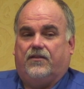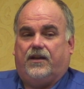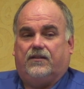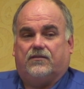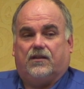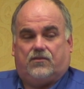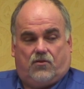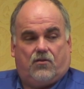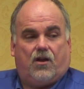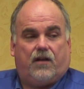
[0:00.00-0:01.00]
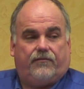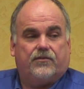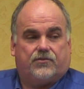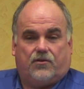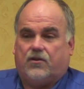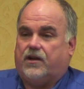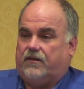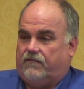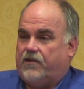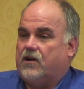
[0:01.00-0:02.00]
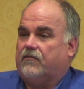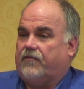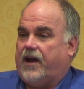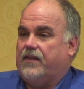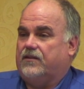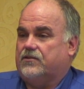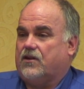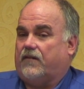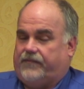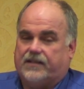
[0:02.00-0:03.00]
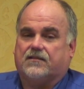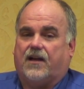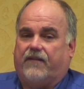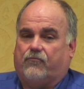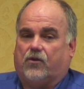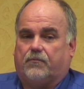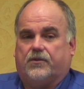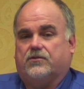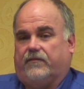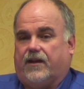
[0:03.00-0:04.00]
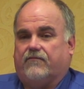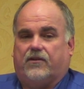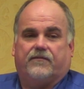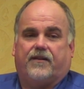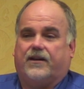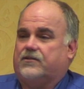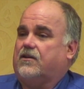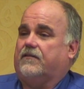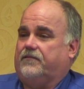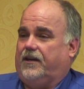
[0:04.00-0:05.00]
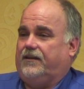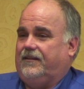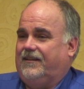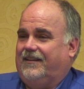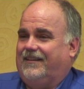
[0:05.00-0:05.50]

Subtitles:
Then to turn off the circuit and verify that it's off. That's live work because you've not verified it's off yet.